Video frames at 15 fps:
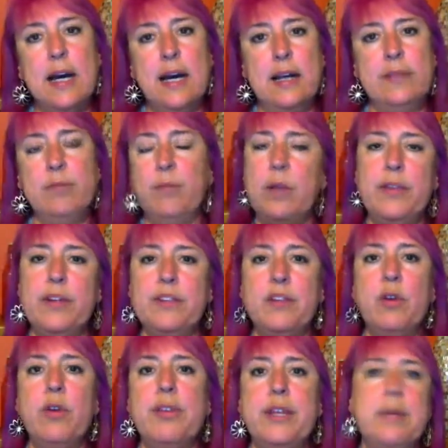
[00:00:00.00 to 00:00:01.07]
well, there's a
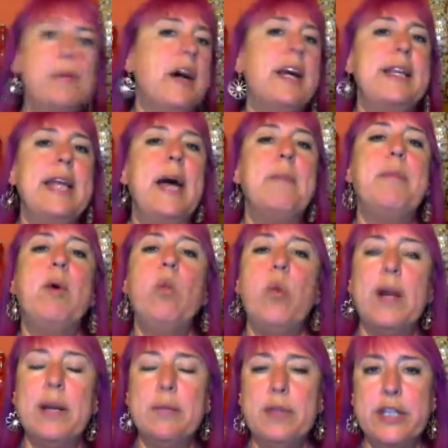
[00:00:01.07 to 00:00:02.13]
whole thing behind that. But
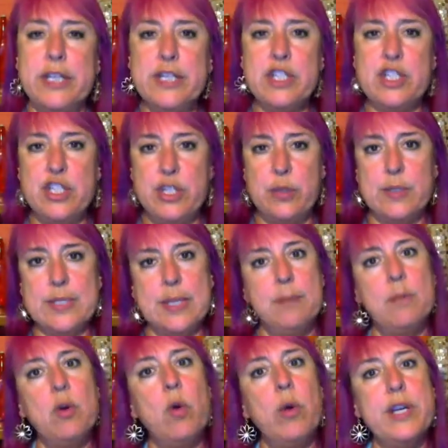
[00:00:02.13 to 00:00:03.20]
what I'm looking to do is
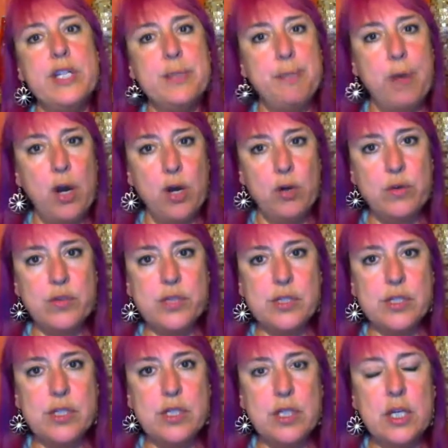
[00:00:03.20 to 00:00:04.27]
I'm going to
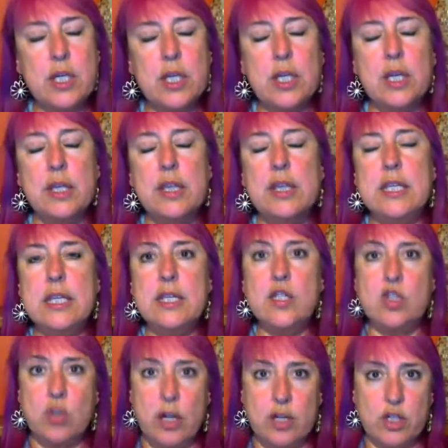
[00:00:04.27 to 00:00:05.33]
post the
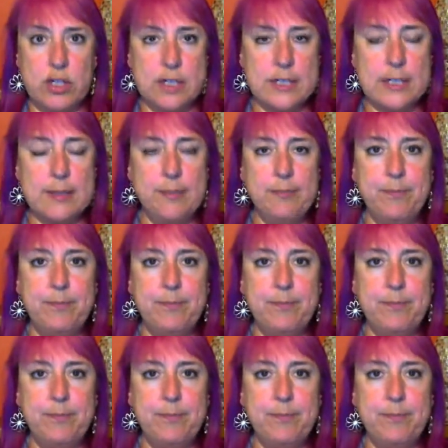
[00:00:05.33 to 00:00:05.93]
instructions.